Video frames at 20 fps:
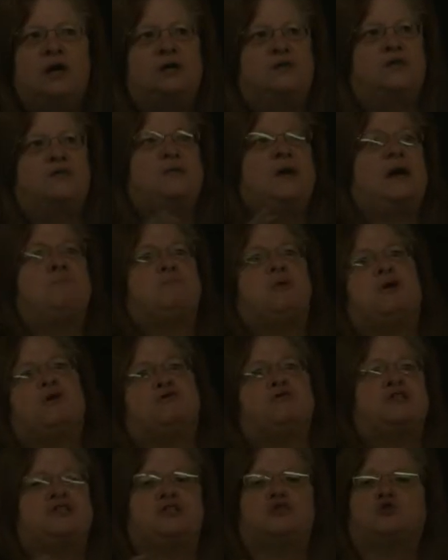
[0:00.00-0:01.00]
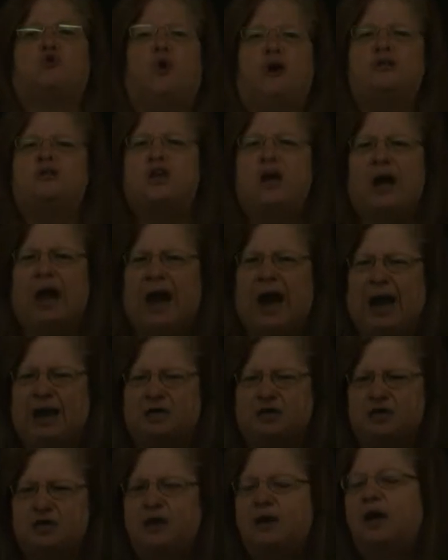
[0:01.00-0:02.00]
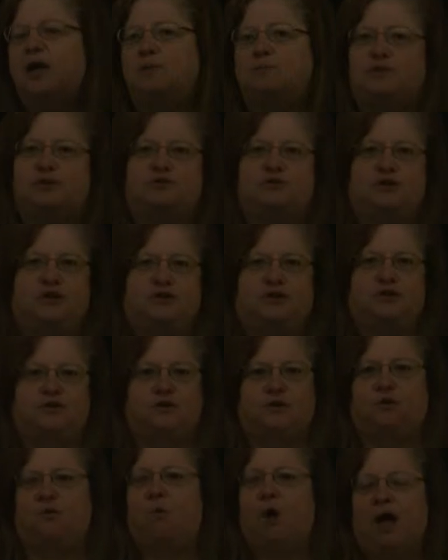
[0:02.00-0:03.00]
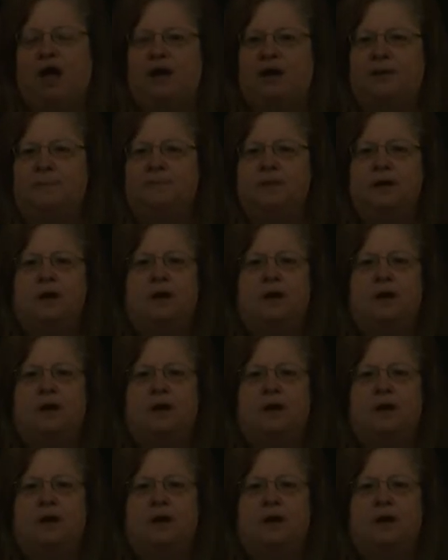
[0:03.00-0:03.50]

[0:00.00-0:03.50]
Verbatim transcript: that that person is going to act a particular way.